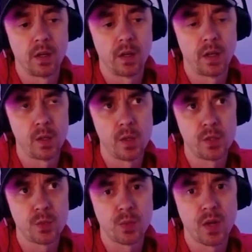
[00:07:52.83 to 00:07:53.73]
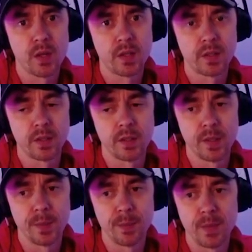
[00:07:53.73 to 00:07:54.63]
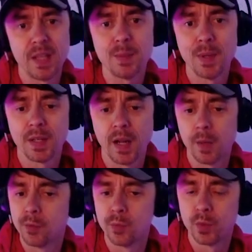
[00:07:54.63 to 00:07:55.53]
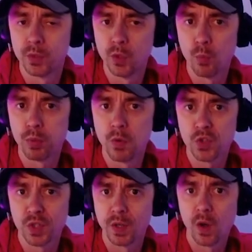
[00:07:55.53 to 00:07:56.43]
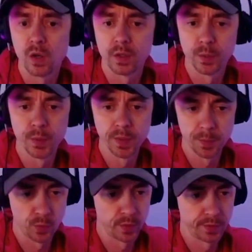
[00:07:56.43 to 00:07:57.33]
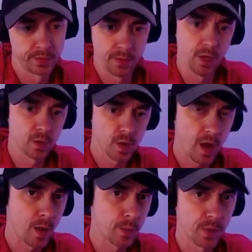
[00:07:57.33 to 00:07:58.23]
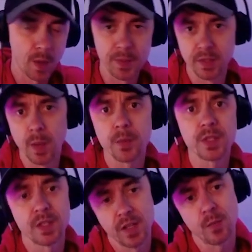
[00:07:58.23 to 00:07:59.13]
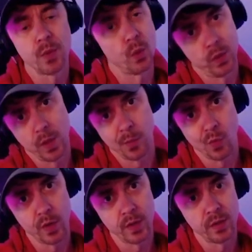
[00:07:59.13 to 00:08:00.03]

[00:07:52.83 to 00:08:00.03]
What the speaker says: I know he just put out like a independent album with no promotion at all, and it went number one. I don't know how many numbers it did, but it went number one.